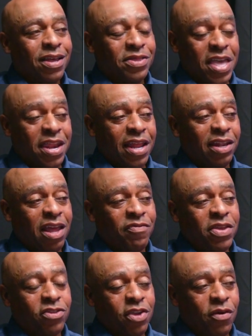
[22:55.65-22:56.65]
they that
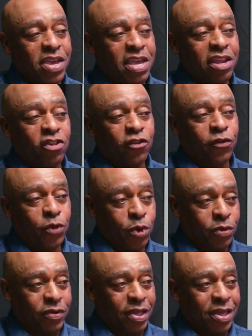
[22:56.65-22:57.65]
love it, shall eat its
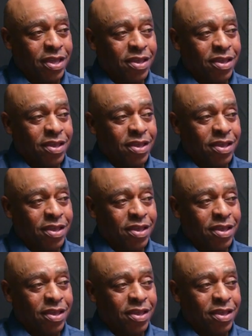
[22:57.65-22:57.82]
fruit.